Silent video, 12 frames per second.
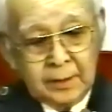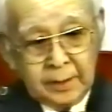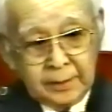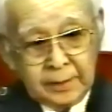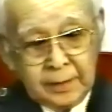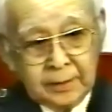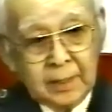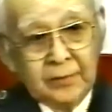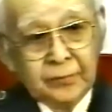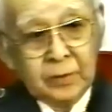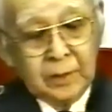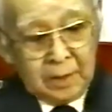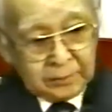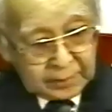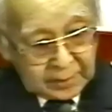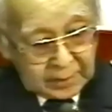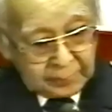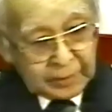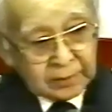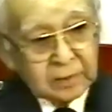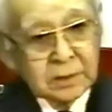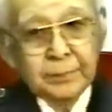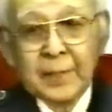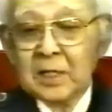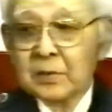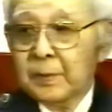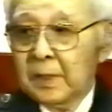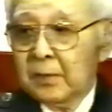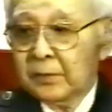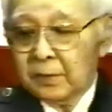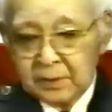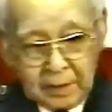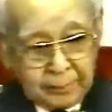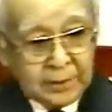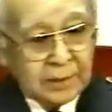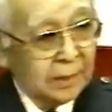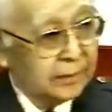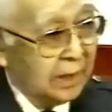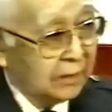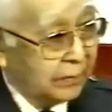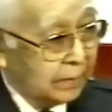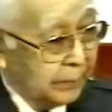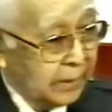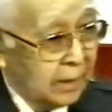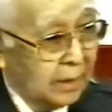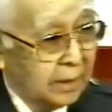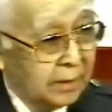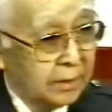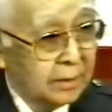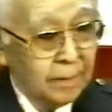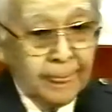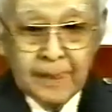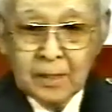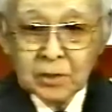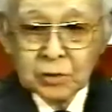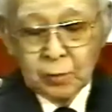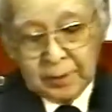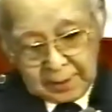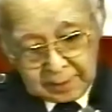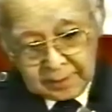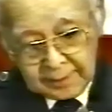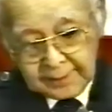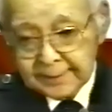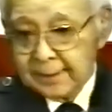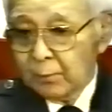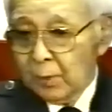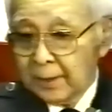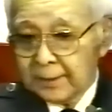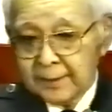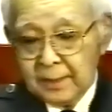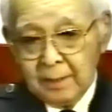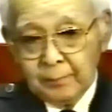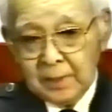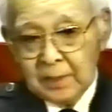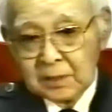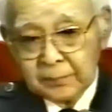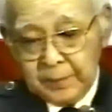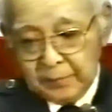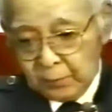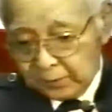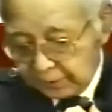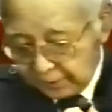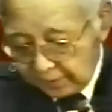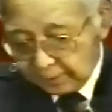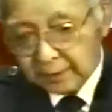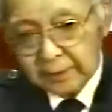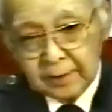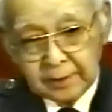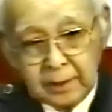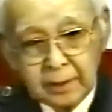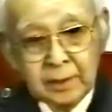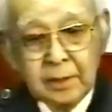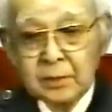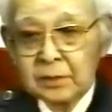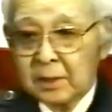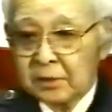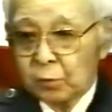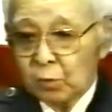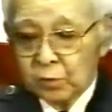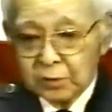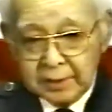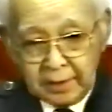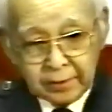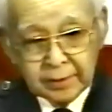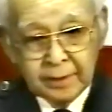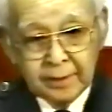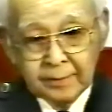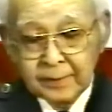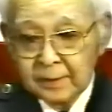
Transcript: And then after the Americans passed by, they'll come and attack from behind. So that they wanted the MIS people to start getting these uh, soldiers out of there.